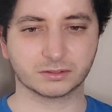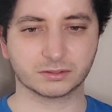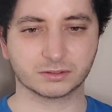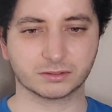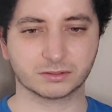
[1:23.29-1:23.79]

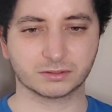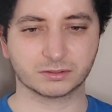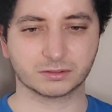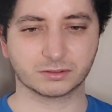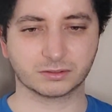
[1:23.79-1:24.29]
Did they?
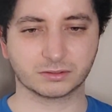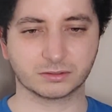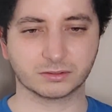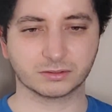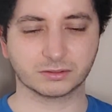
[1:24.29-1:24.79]

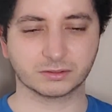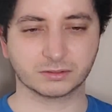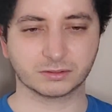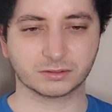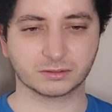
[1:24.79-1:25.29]
Where the fuck
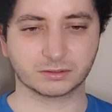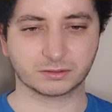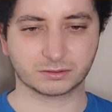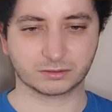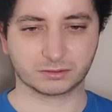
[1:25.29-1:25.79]
are you?
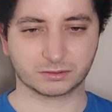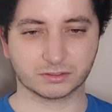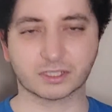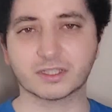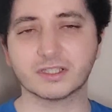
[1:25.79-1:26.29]
Yeah,
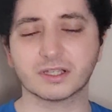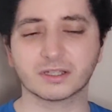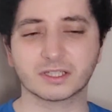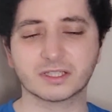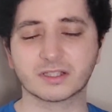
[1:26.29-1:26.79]
because these are
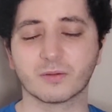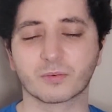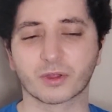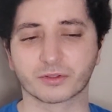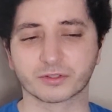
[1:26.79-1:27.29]
this is her
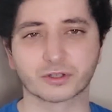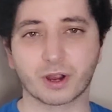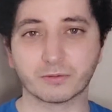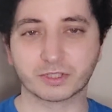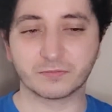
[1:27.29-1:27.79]
brother. Sorry,
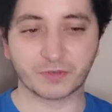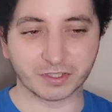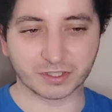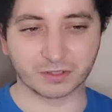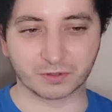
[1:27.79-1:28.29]
I'm just
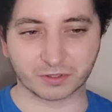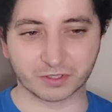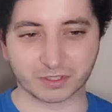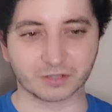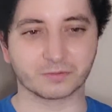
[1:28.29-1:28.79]
invested in
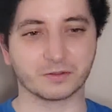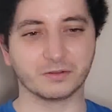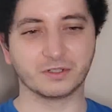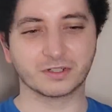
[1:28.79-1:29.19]
this little move.